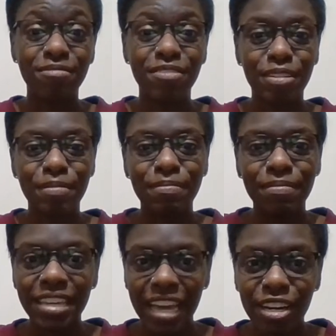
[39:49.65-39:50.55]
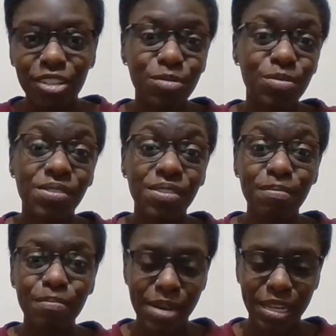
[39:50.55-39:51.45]
from the actual
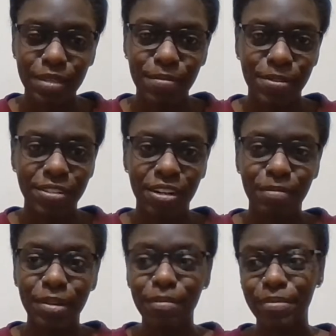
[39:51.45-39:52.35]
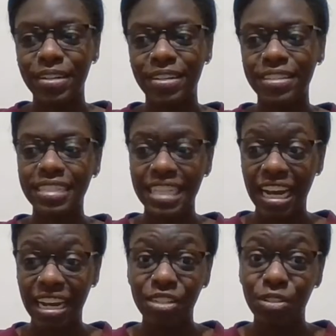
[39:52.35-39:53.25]
basketball tournament, because
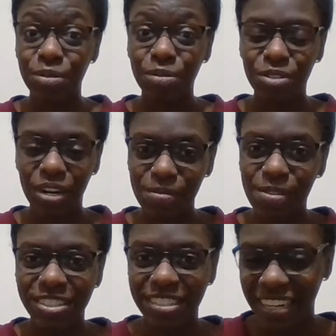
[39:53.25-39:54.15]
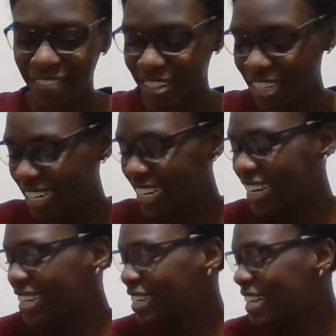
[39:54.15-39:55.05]
I do try to watch that every year.